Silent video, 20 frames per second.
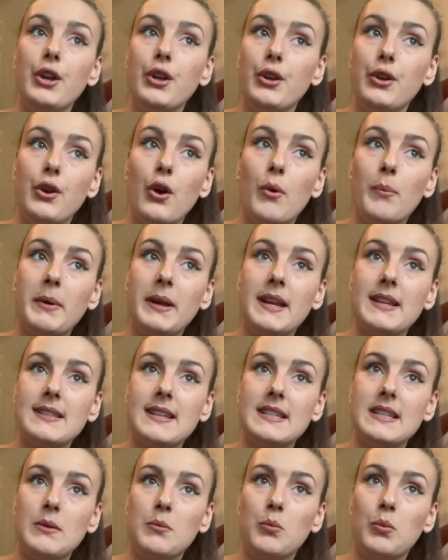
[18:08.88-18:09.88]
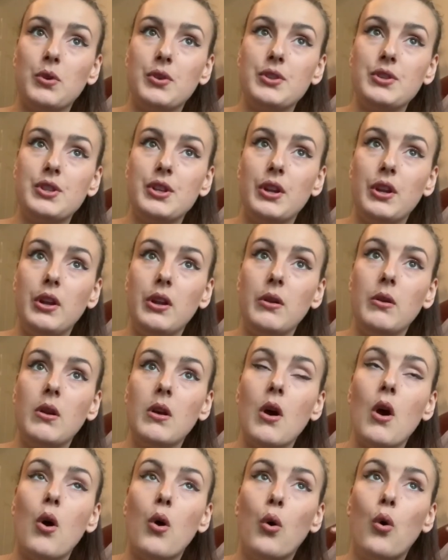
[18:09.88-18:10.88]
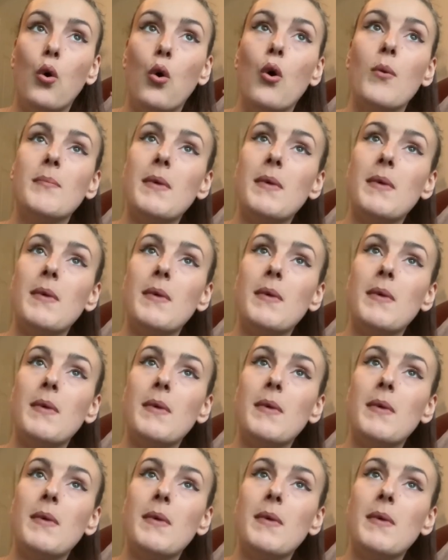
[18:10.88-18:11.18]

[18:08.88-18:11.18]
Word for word: not because i didn't want to or